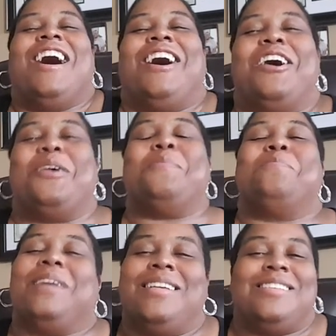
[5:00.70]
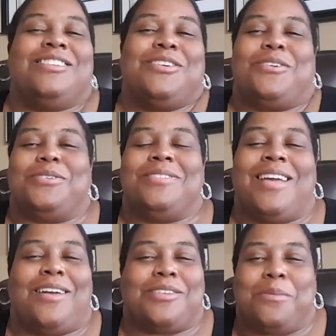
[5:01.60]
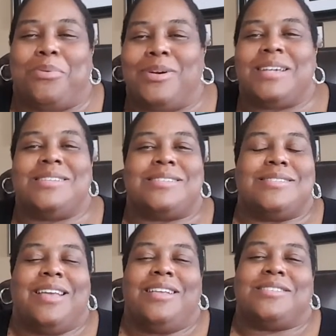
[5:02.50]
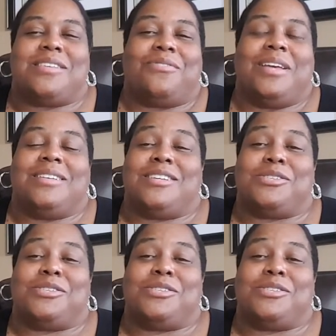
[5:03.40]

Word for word: Um, but, you know, capris and, and stuff like that.